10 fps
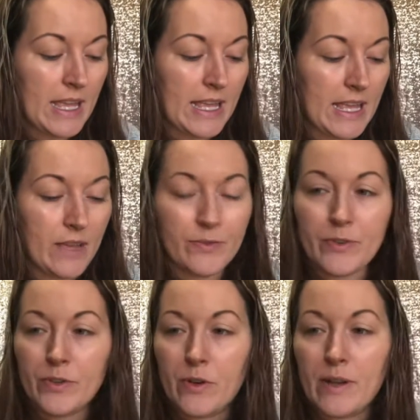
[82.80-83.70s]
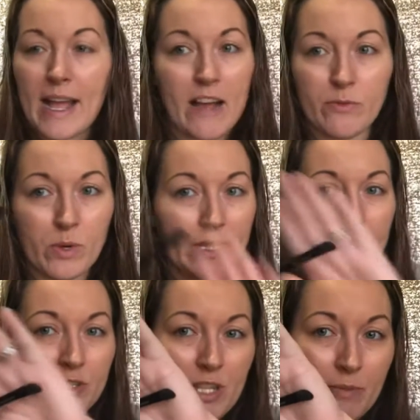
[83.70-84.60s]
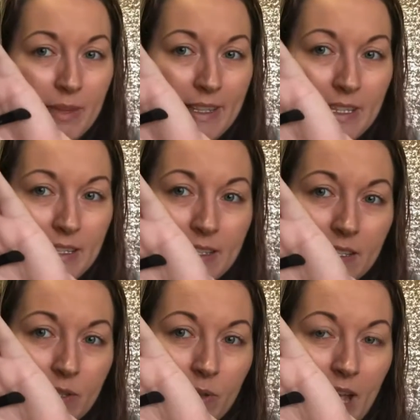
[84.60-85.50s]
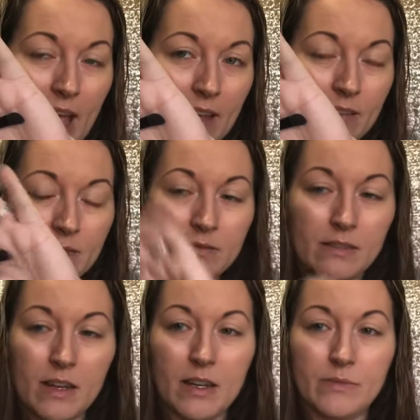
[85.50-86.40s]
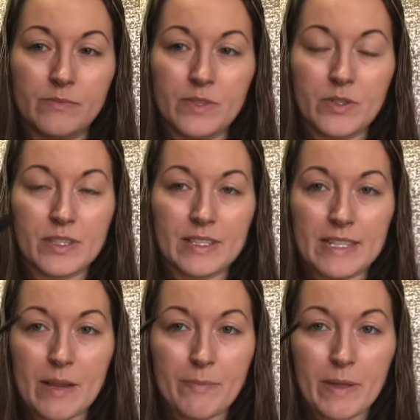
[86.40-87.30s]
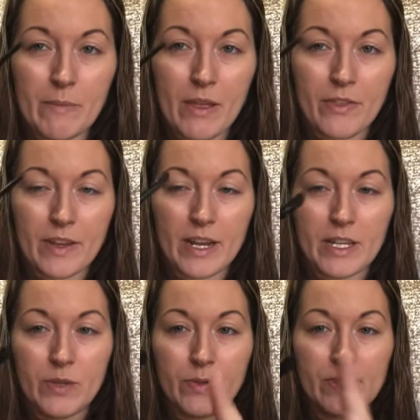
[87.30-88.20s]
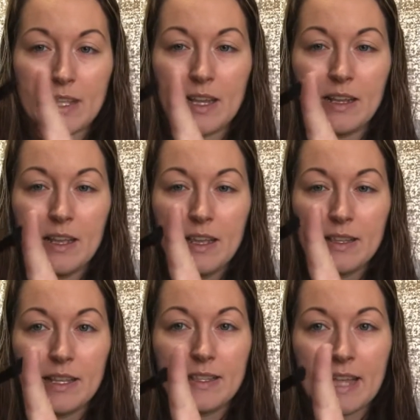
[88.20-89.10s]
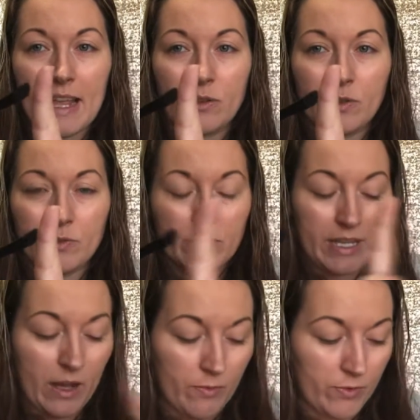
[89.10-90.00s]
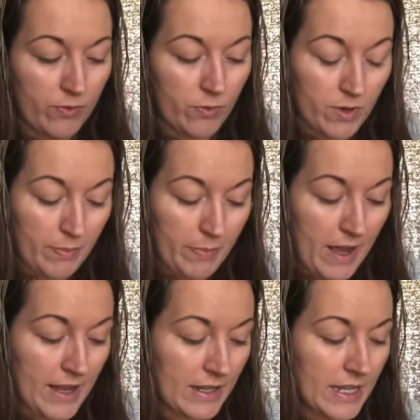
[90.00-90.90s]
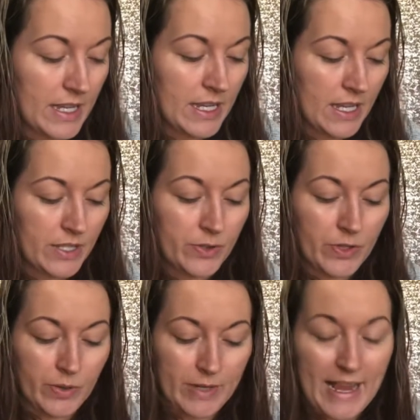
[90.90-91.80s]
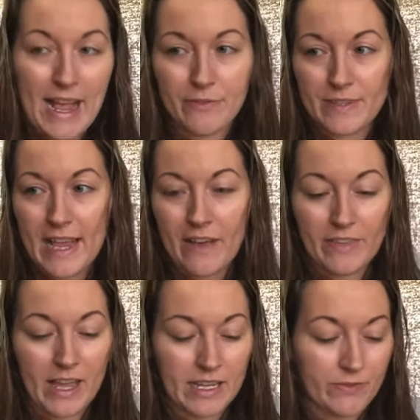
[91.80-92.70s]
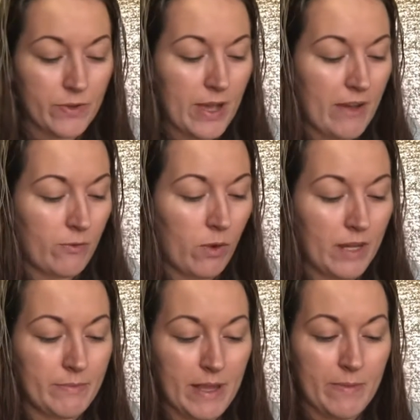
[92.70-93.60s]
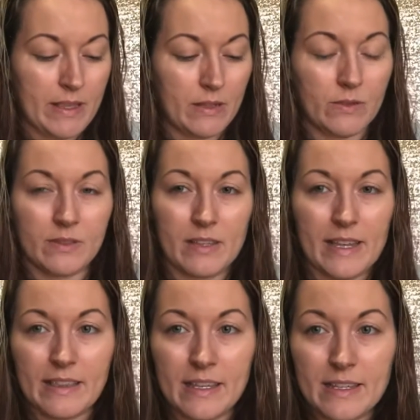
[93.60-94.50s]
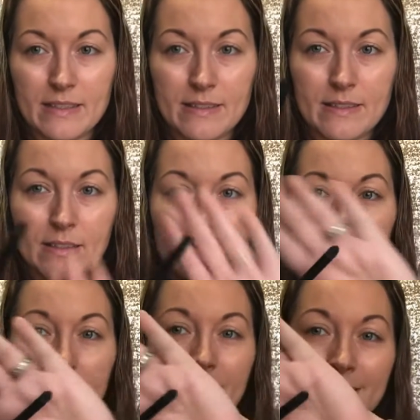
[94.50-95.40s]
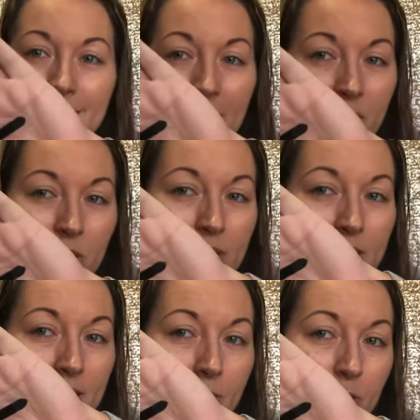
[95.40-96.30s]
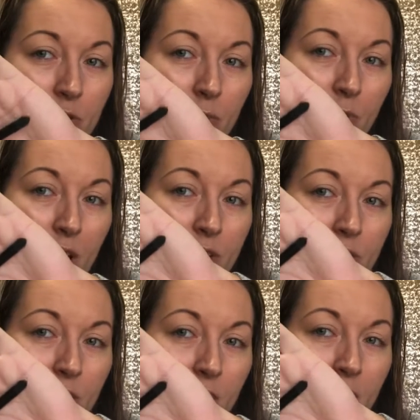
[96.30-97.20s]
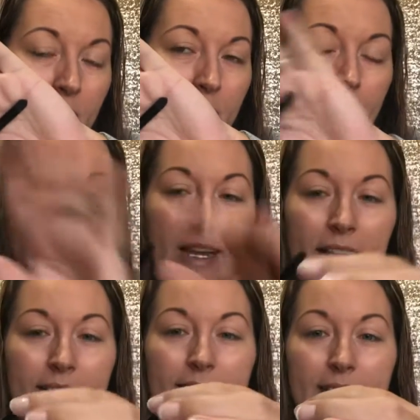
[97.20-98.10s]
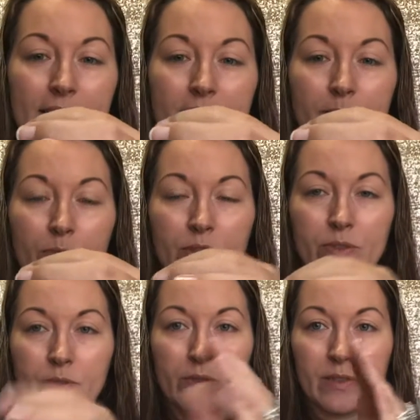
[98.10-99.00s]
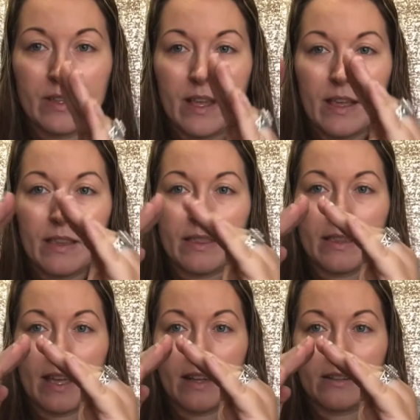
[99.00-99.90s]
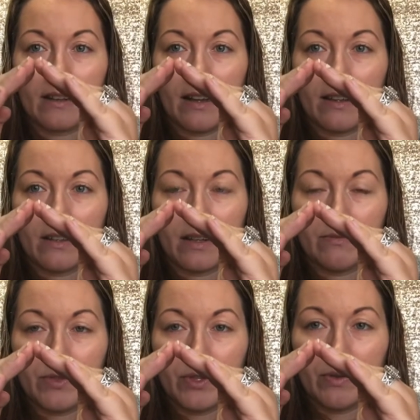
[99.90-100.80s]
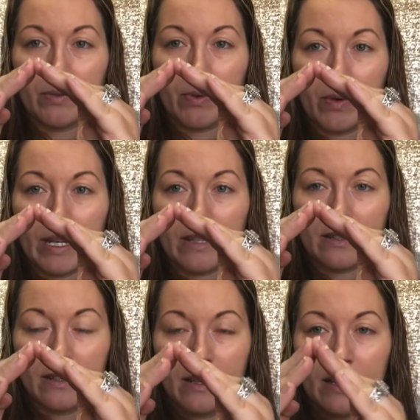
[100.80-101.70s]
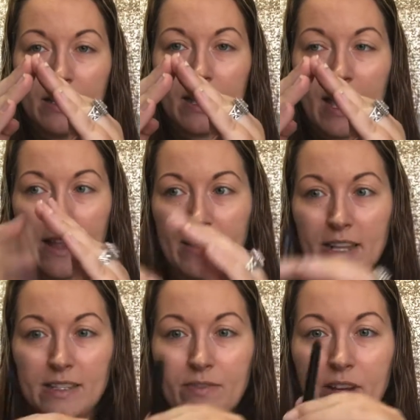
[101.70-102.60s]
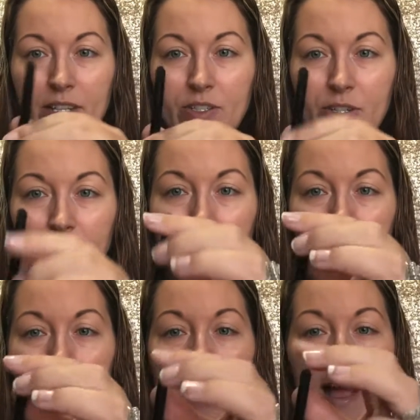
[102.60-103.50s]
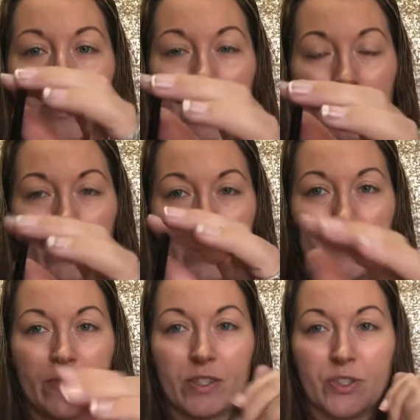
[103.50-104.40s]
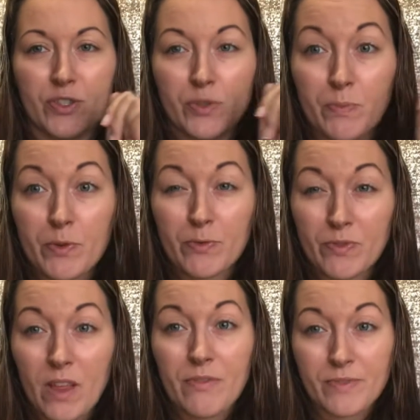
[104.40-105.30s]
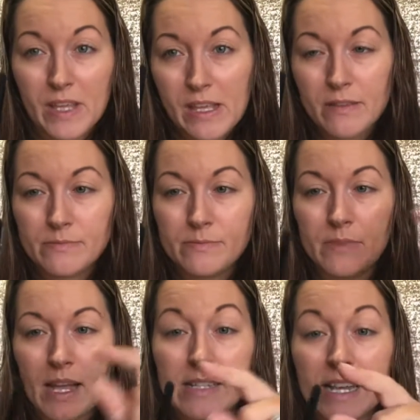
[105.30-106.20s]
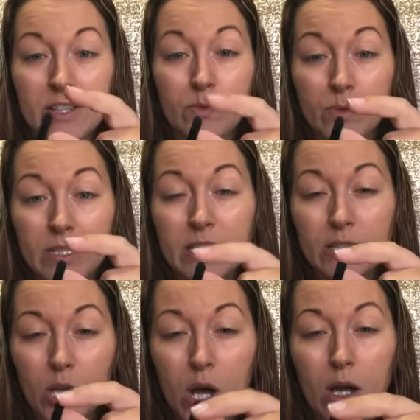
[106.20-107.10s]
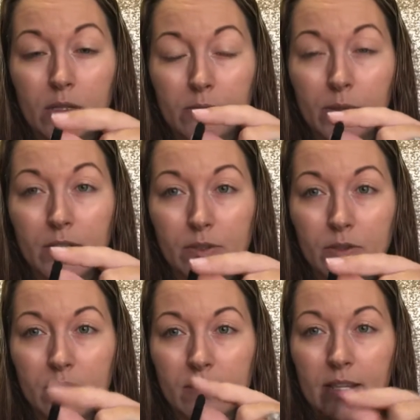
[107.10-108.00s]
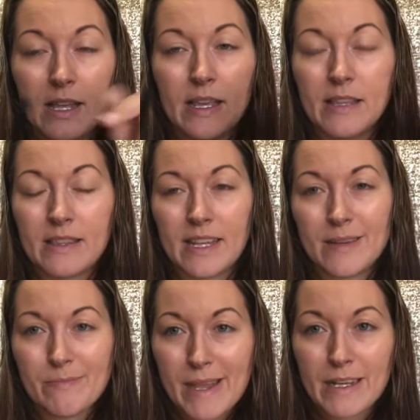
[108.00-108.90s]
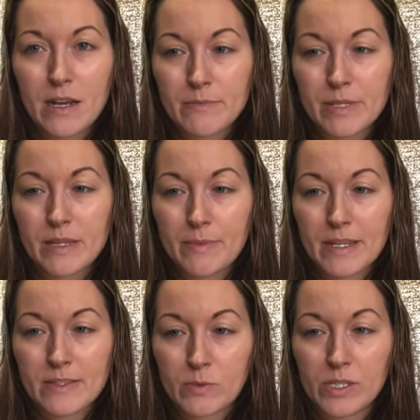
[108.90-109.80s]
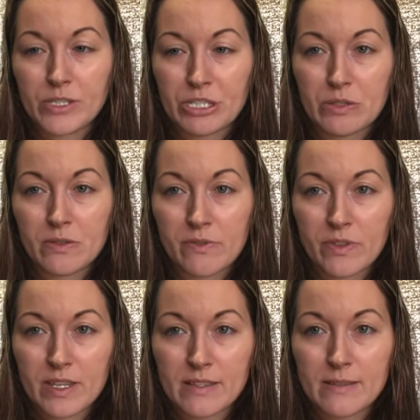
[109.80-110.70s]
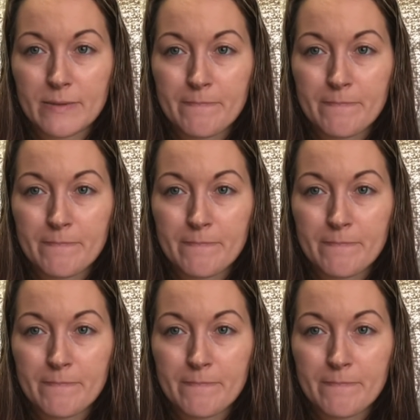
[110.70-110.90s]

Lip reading: If you don't have one that's shaped like this, that's okay. There's a stamping method I use that this angle is really helpful for, but you don't have to have that. If you have one maybe that looks like this is actually a smudger brush, but it has dense bristles that kind of come to a point, and that's fine too. However, if it's super fluffy and has really long bristles, then it may not be the best one to use for this.